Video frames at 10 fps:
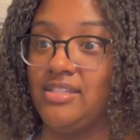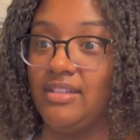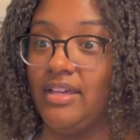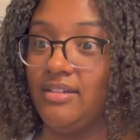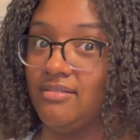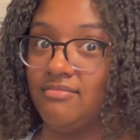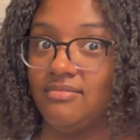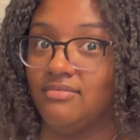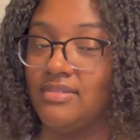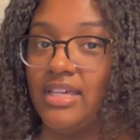like,
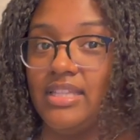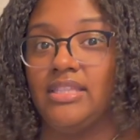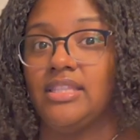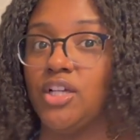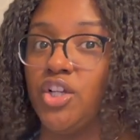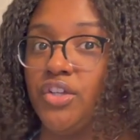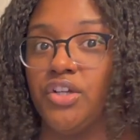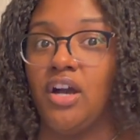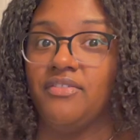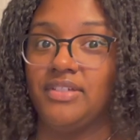the Keurig
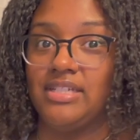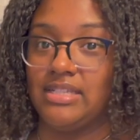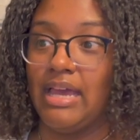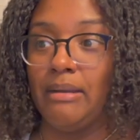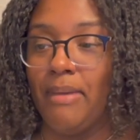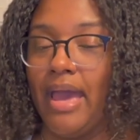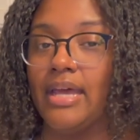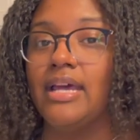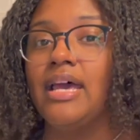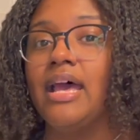coffee is kind of bad.